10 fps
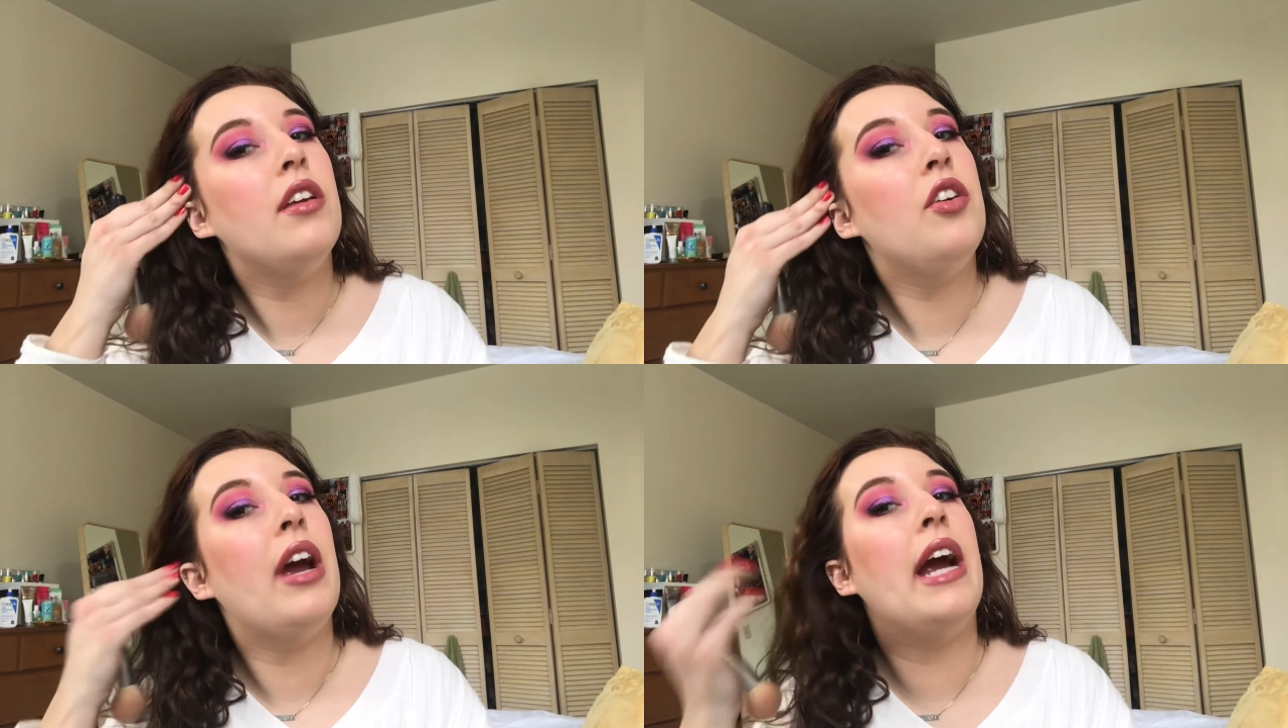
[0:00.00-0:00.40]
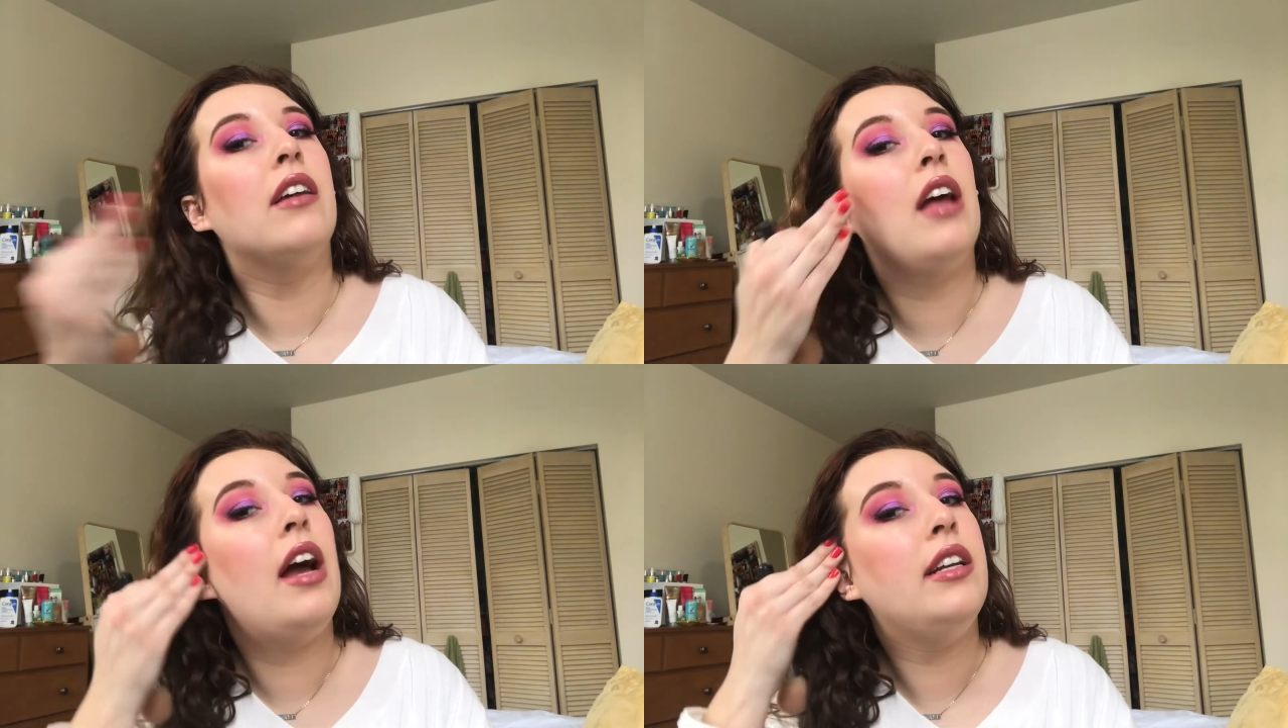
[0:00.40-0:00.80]
your
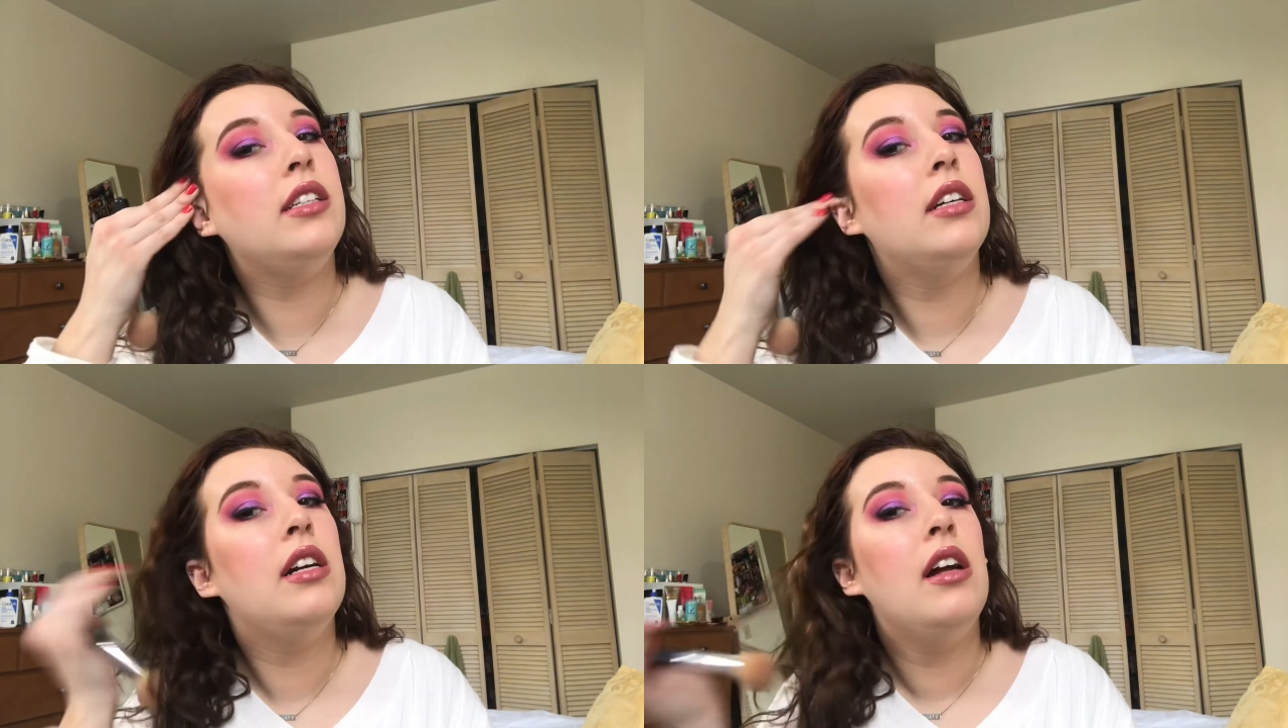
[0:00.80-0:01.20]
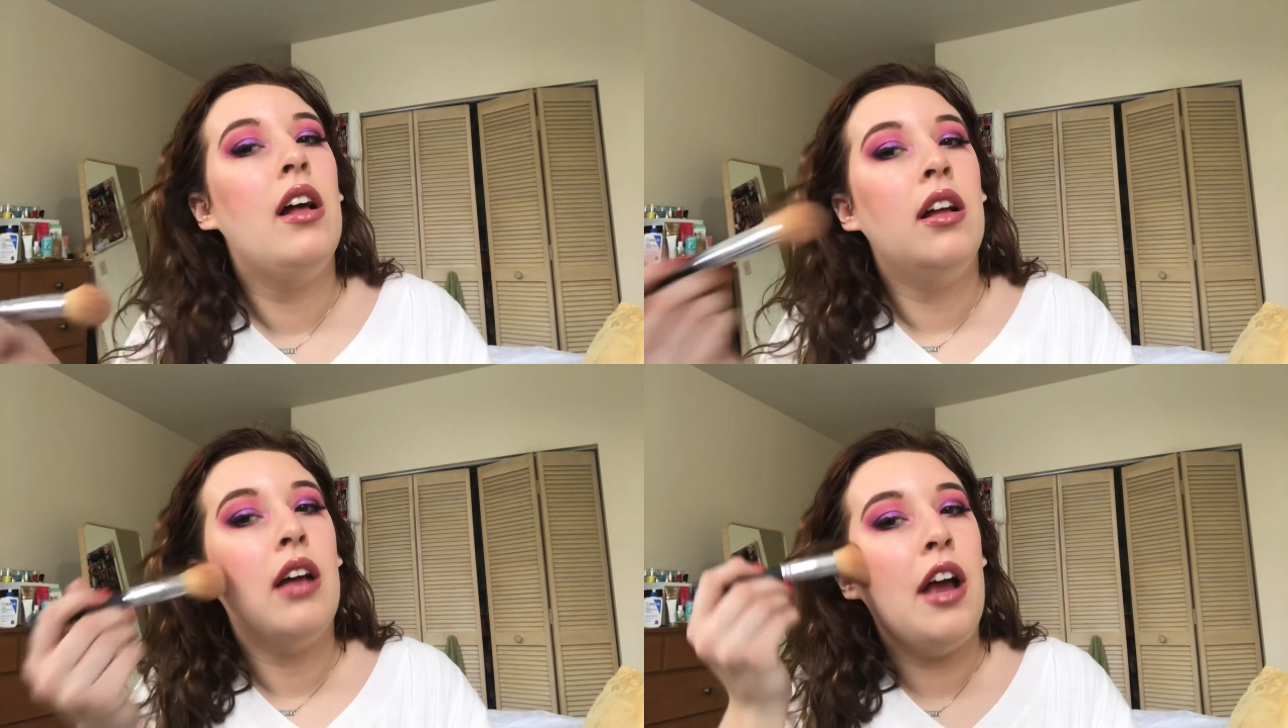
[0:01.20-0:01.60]
hairline.
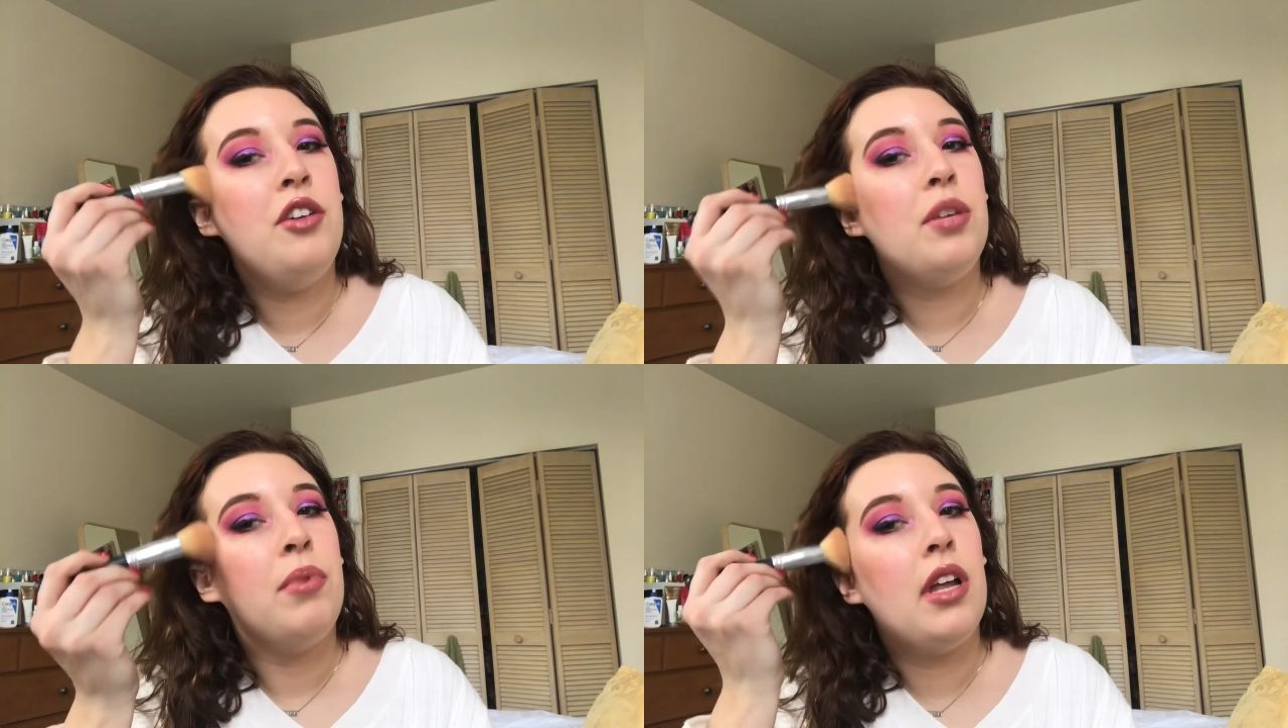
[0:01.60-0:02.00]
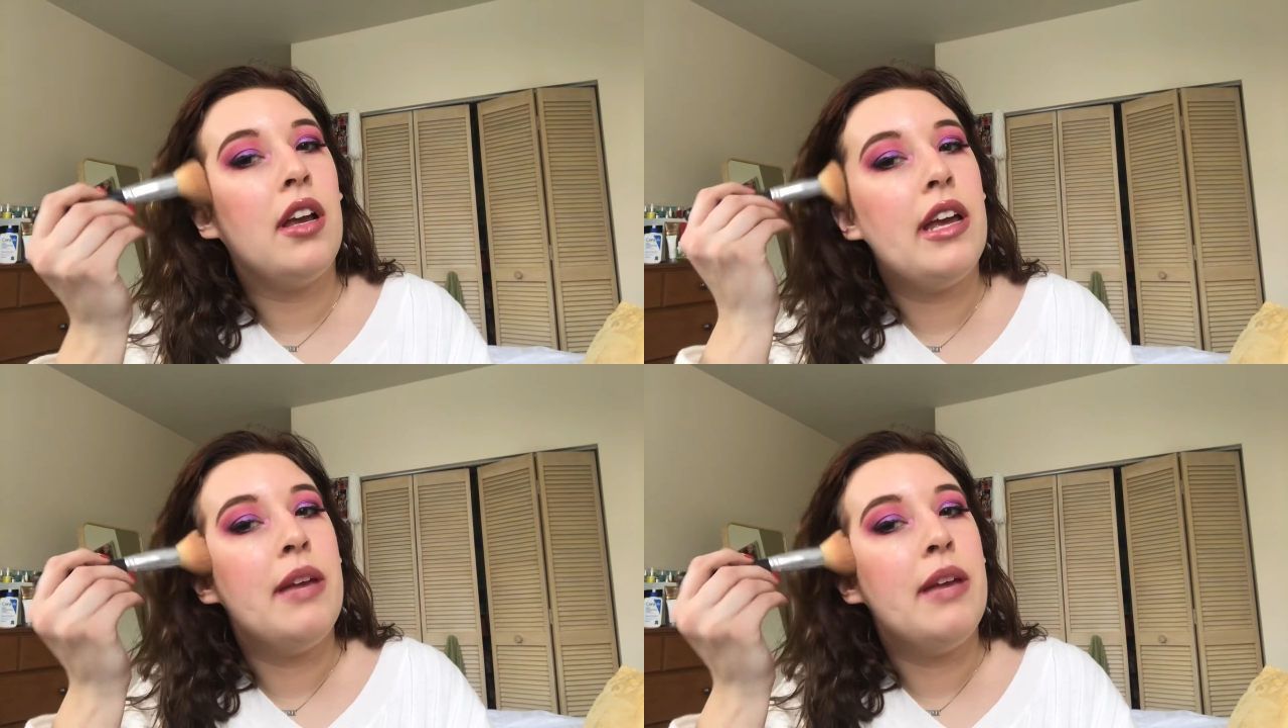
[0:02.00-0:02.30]
I usually put it like